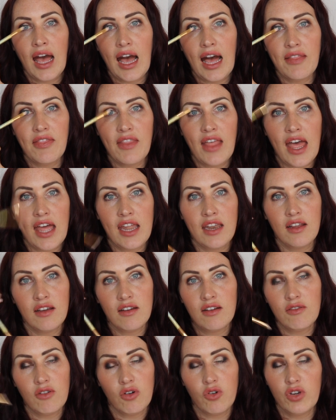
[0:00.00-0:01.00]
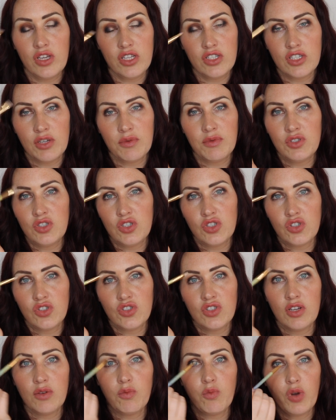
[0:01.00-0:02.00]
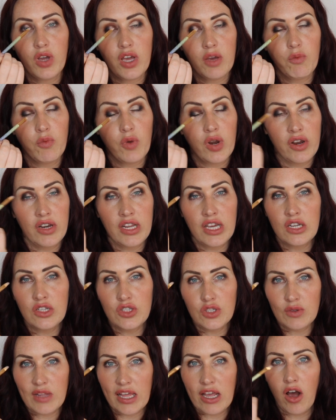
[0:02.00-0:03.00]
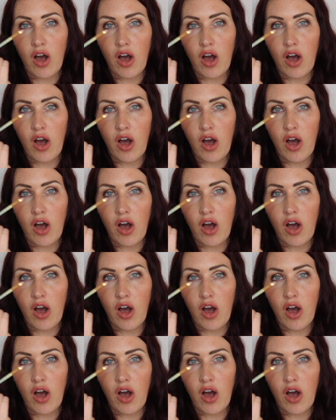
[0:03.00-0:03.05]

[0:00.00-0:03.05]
And then all you do is we're only gonna do like a